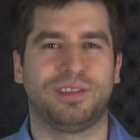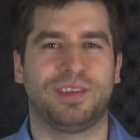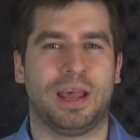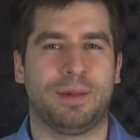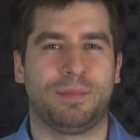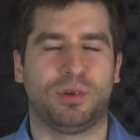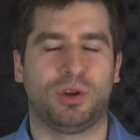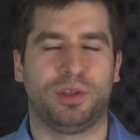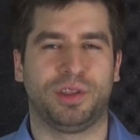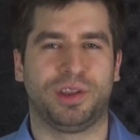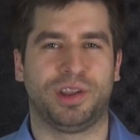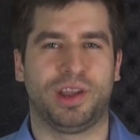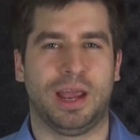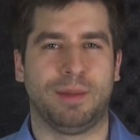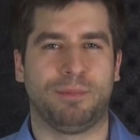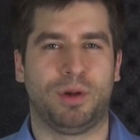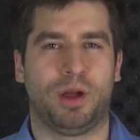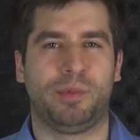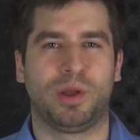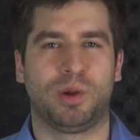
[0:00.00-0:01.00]
happen all the time.
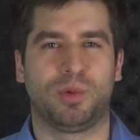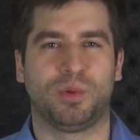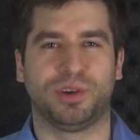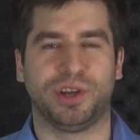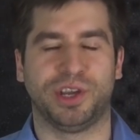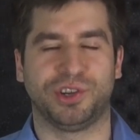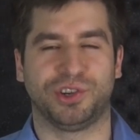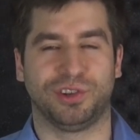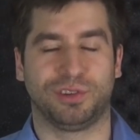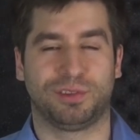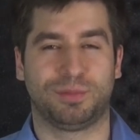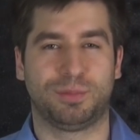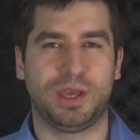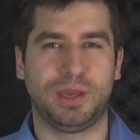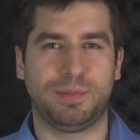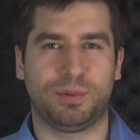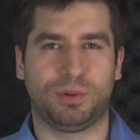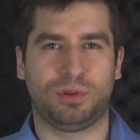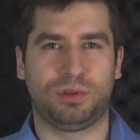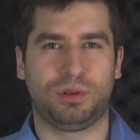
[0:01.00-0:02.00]
Public relations.
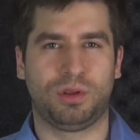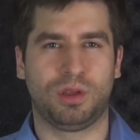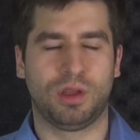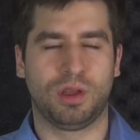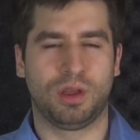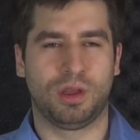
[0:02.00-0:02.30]
People